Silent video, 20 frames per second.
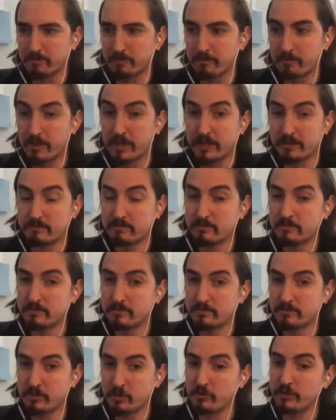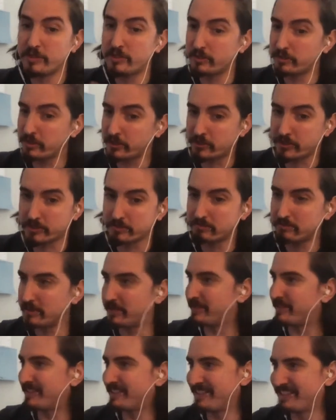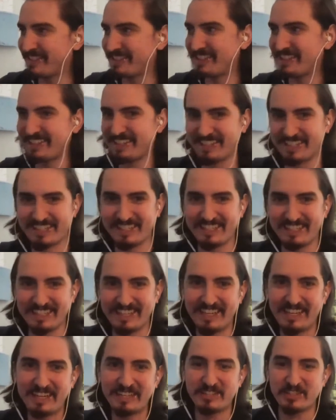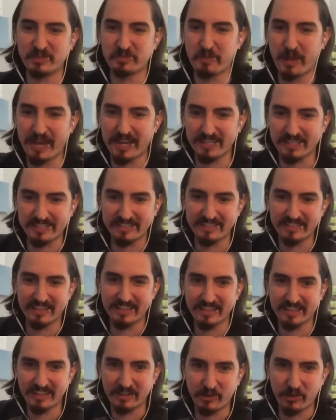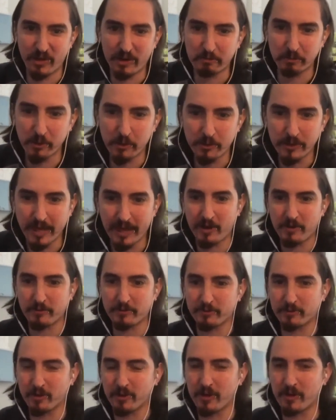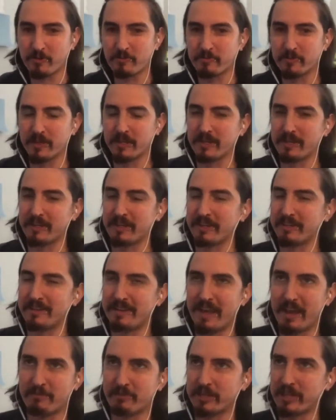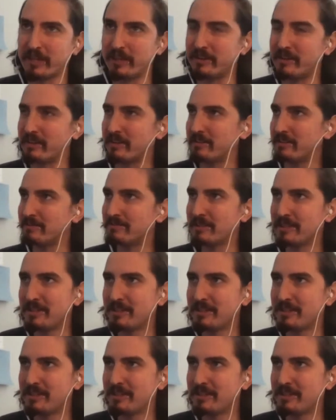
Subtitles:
But you easily could just grab locale from Navigator,